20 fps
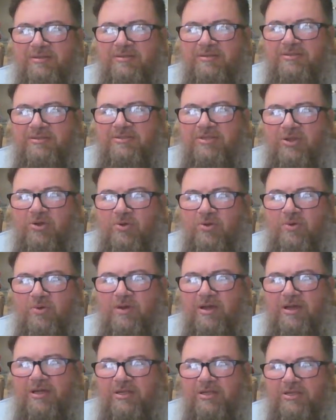
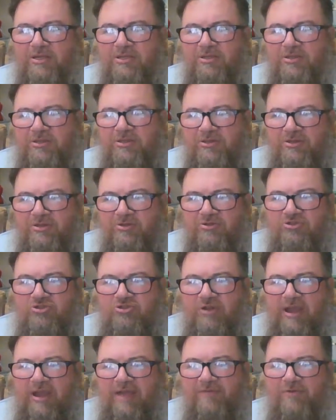So you'll
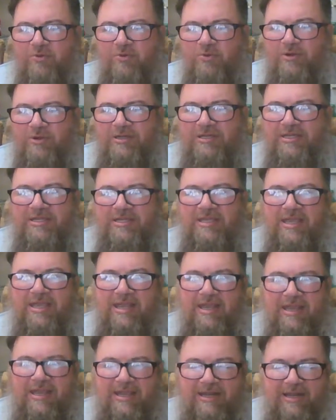travel when you
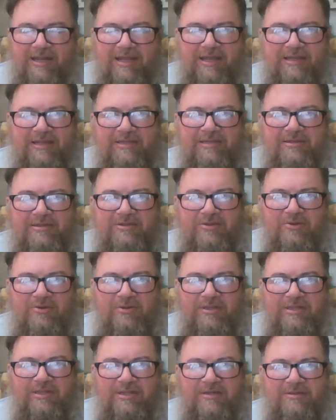can. I
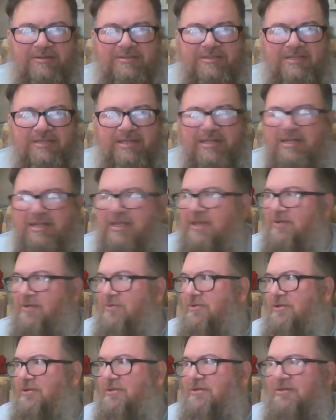totally understand that
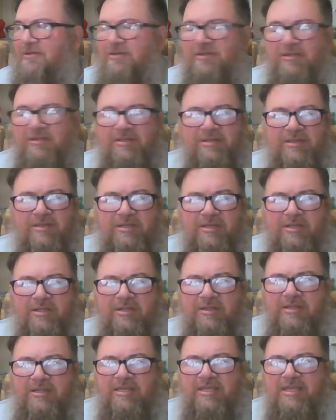one.
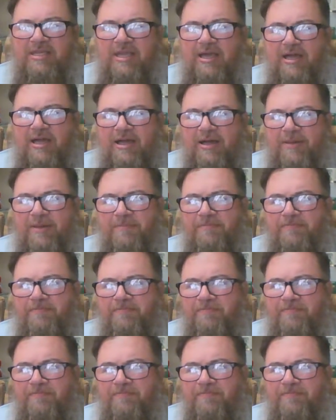The